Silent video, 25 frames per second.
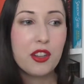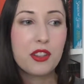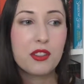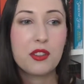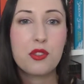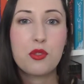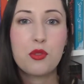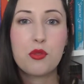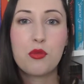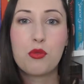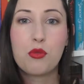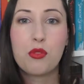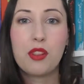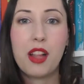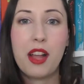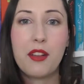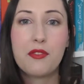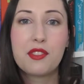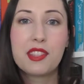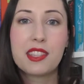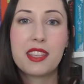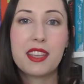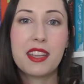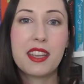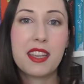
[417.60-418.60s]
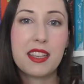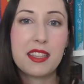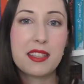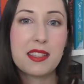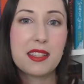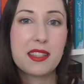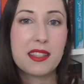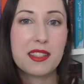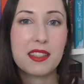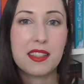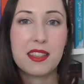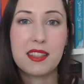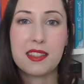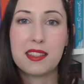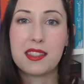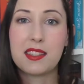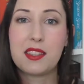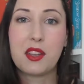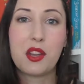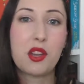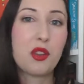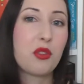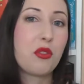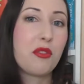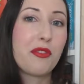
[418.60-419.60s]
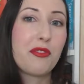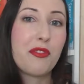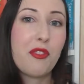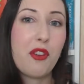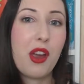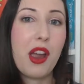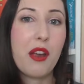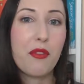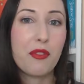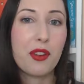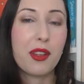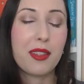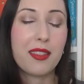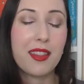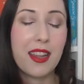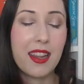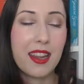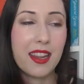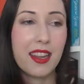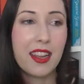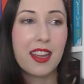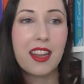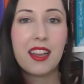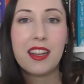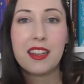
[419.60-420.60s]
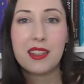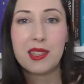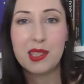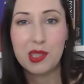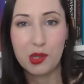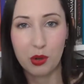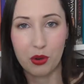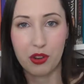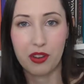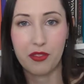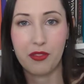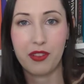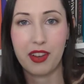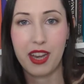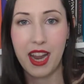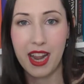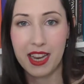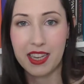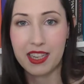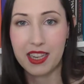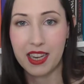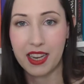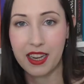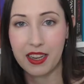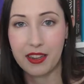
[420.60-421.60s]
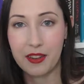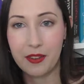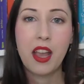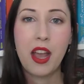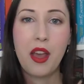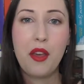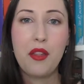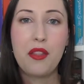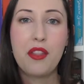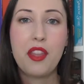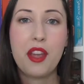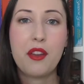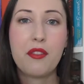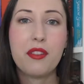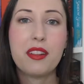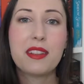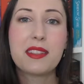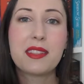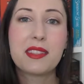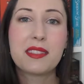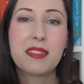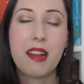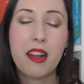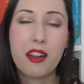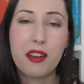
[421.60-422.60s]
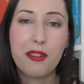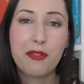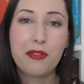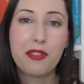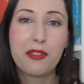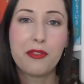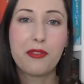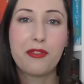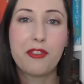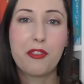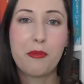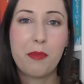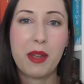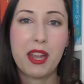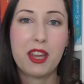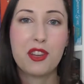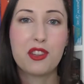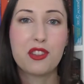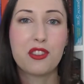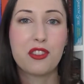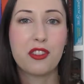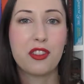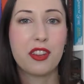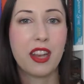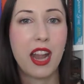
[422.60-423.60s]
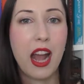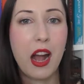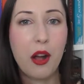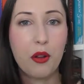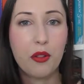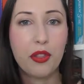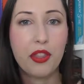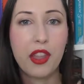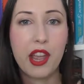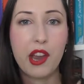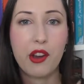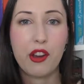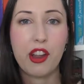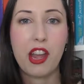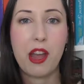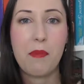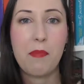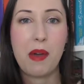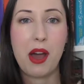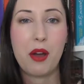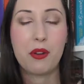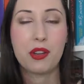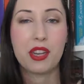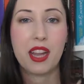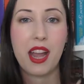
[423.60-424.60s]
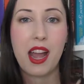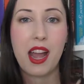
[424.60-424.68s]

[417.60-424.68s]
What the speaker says: true love's kiss is the cure for everything sort of an ending. There is a ton of information out there about